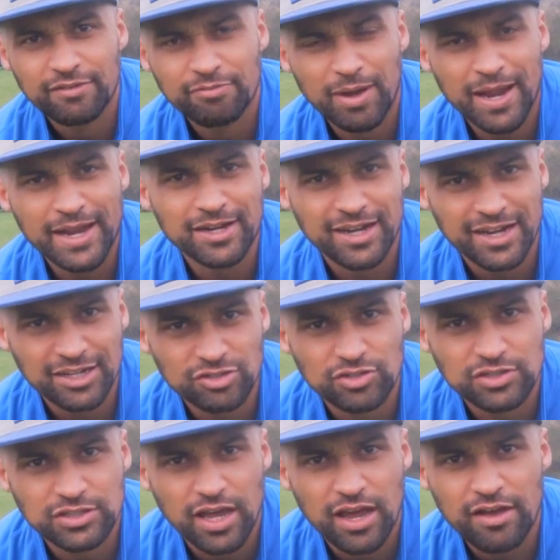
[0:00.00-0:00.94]
Playing on
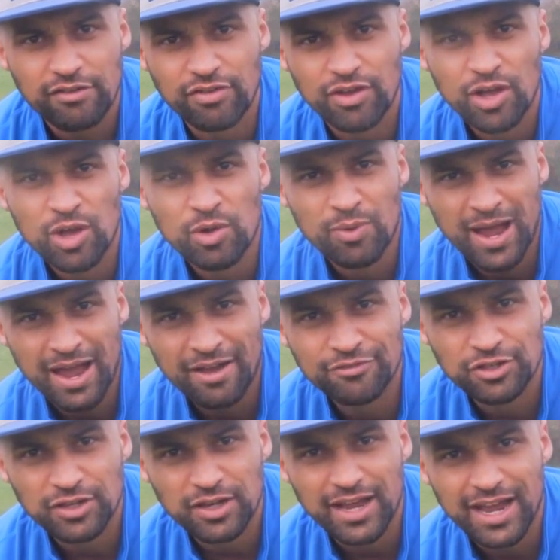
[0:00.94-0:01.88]
AstroTurf, wear
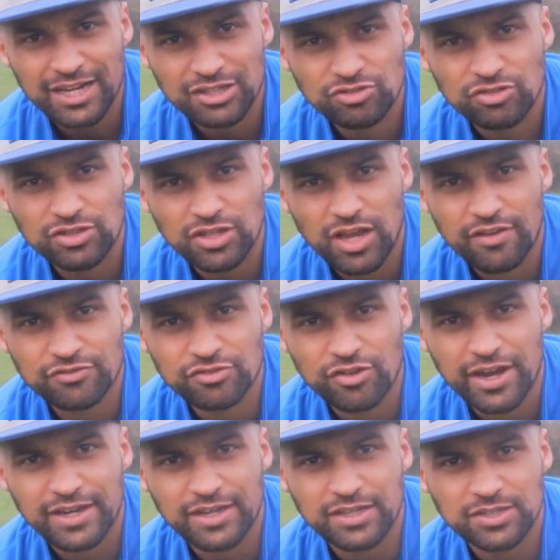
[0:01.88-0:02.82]
AstroTurf
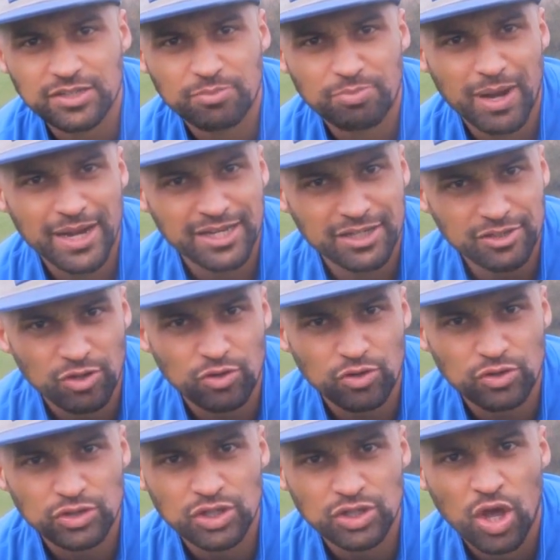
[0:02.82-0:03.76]
trainers. Playing
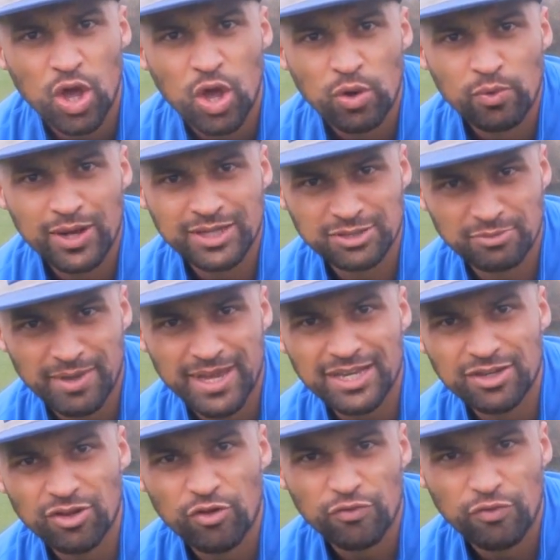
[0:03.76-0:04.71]
indoors, wear some
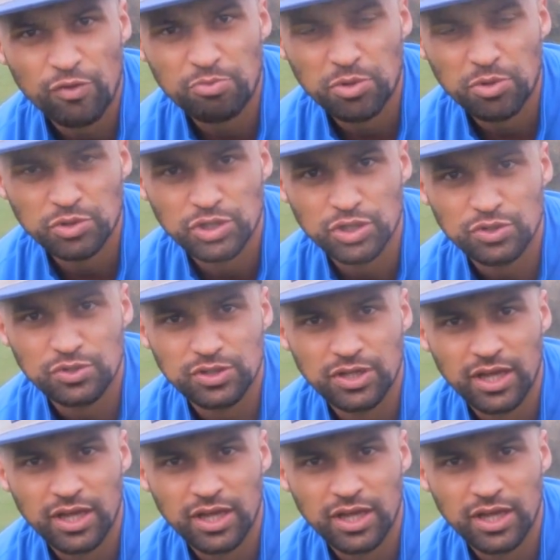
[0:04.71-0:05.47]
indoor football shoes.